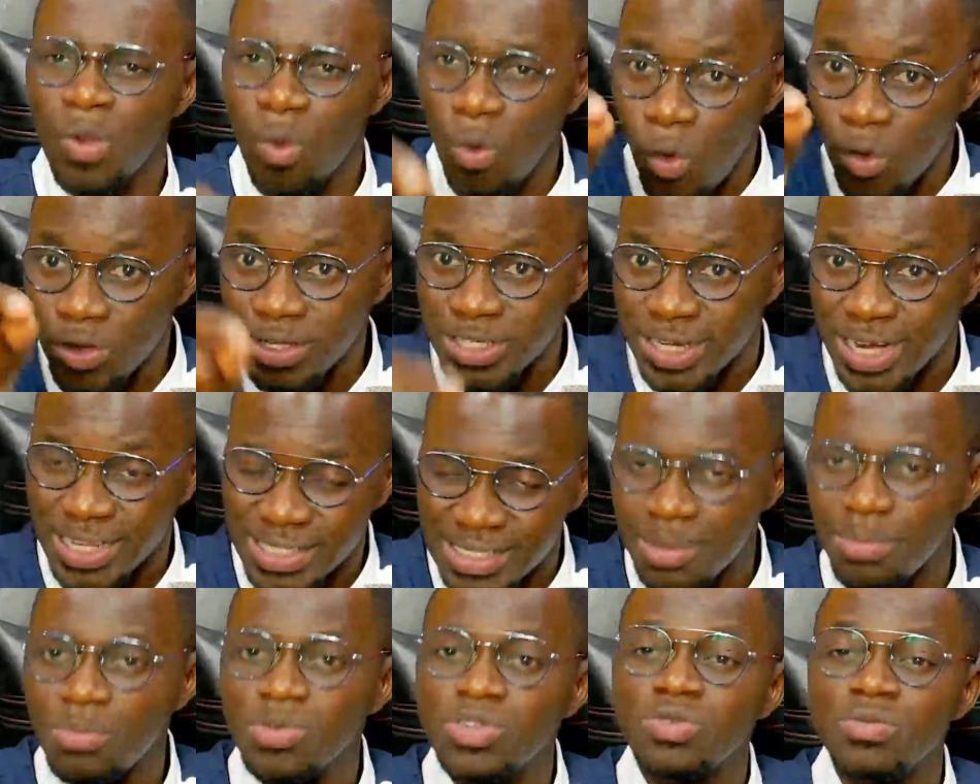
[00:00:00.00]
o chere
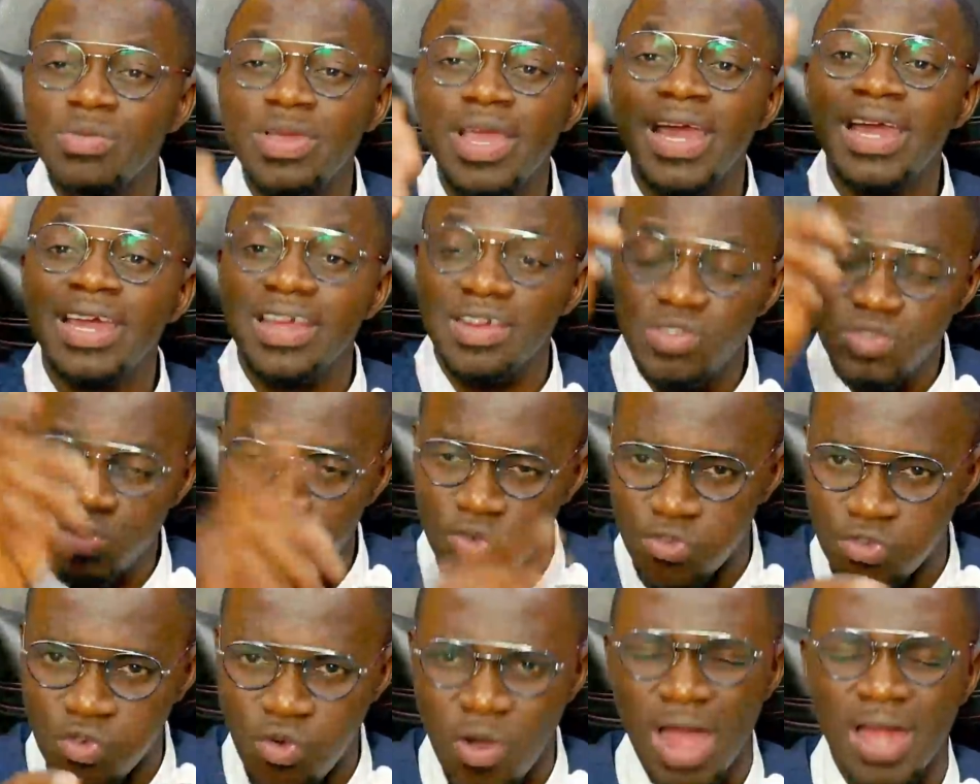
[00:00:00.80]
say musum ye
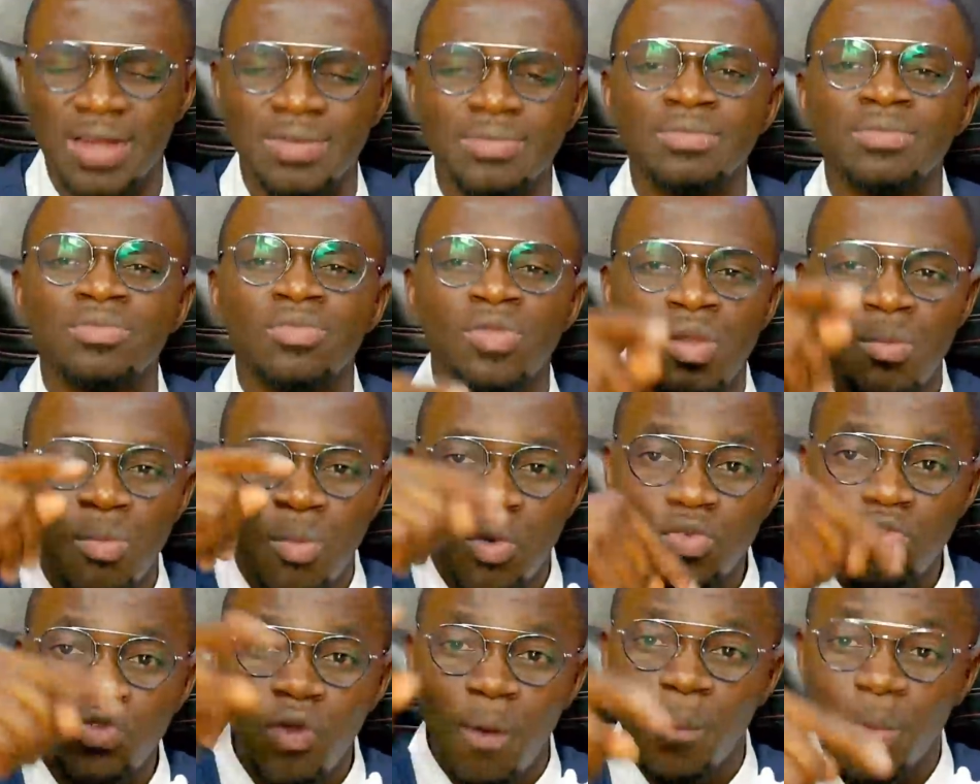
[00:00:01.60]
christopher a
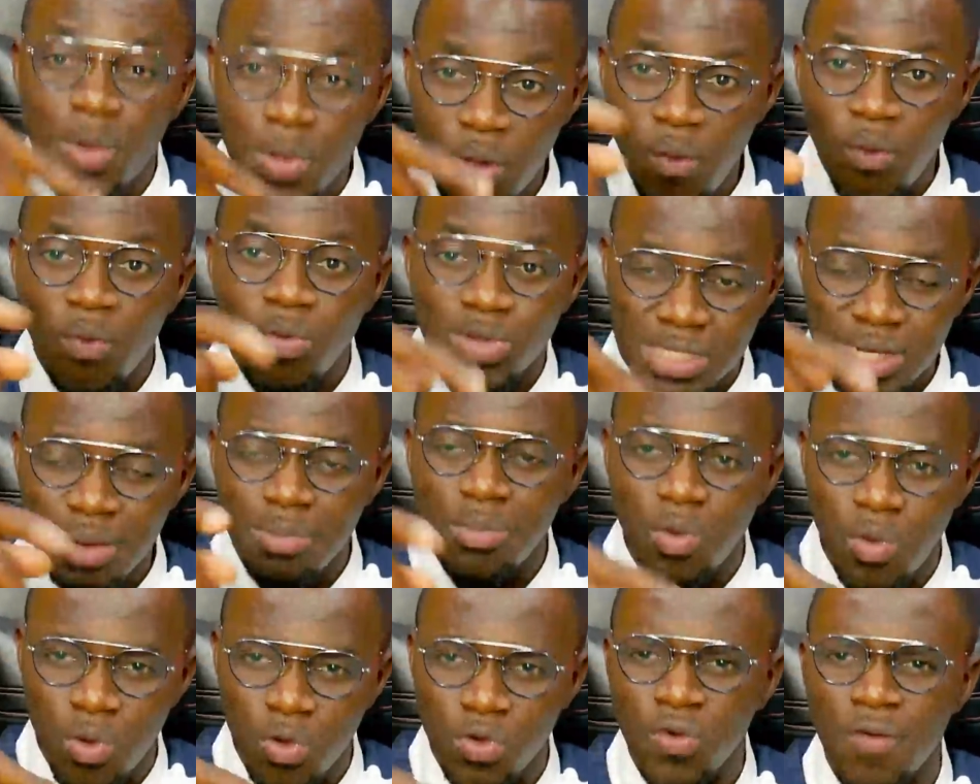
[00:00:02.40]
mun no mo yonko sa
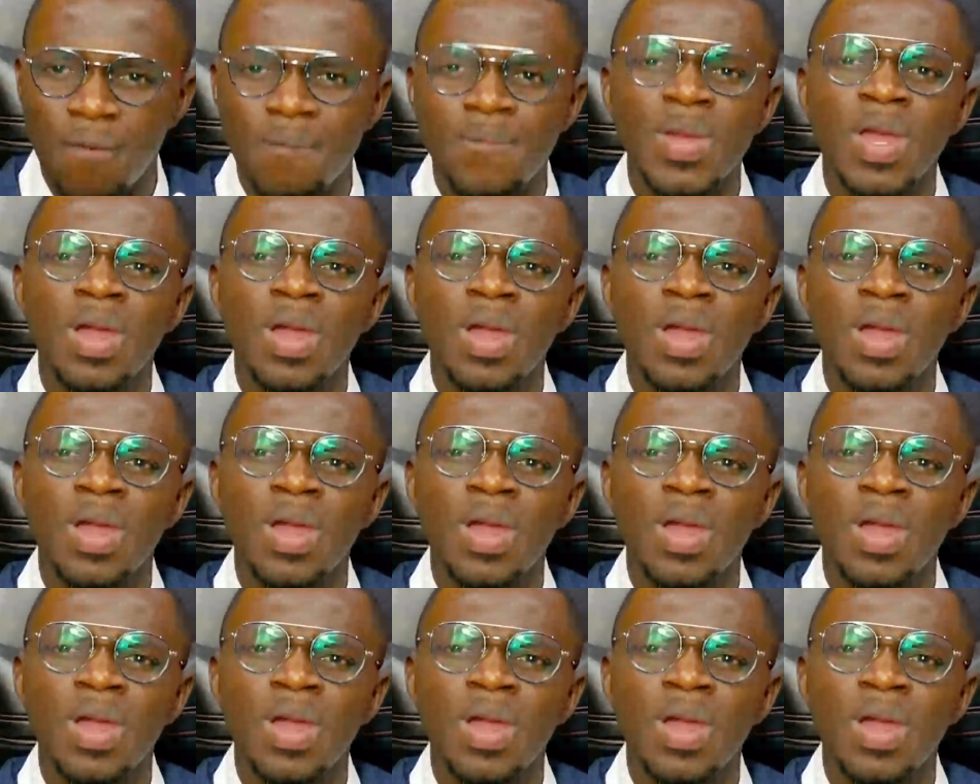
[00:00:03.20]
mo ho no